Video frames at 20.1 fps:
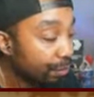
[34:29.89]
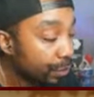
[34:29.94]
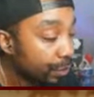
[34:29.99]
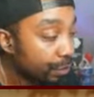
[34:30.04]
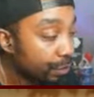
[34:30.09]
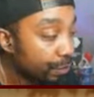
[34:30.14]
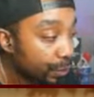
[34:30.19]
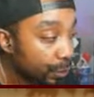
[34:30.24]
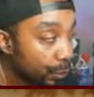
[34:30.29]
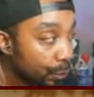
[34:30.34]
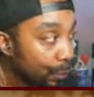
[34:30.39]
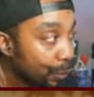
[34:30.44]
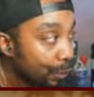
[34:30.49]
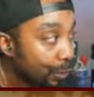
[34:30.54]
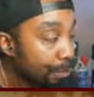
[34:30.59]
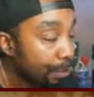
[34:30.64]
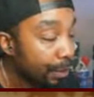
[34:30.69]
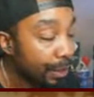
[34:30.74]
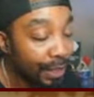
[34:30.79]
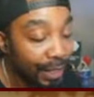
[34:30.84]
for the
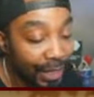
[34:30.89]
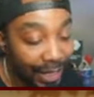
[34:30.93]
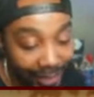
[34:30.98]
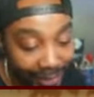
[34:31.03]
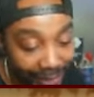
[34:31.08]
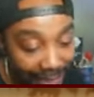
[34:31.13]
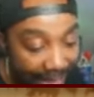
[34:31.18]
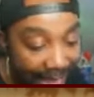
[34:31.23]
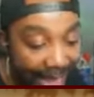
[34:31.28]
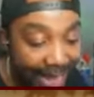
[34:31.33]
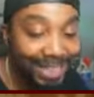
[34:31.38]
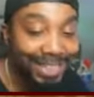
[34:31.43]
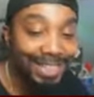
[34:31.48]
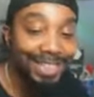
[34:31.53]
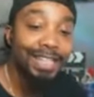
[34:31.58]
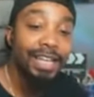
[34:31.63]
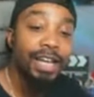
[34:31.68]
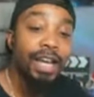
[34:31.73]
viewers. But alas.